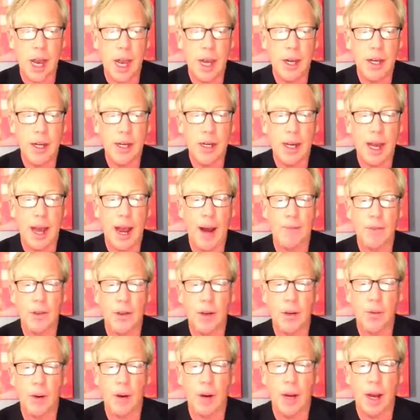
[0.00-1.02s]
ended after
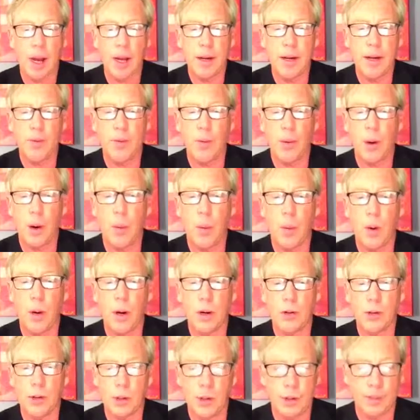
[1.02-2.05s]
the end of World
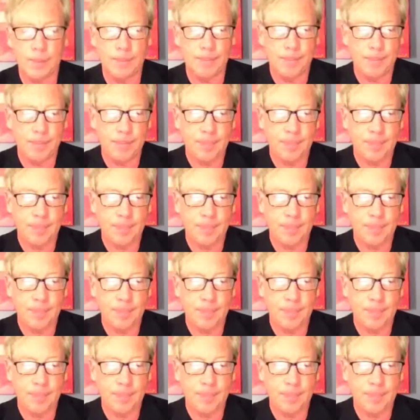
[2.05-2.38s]
War II.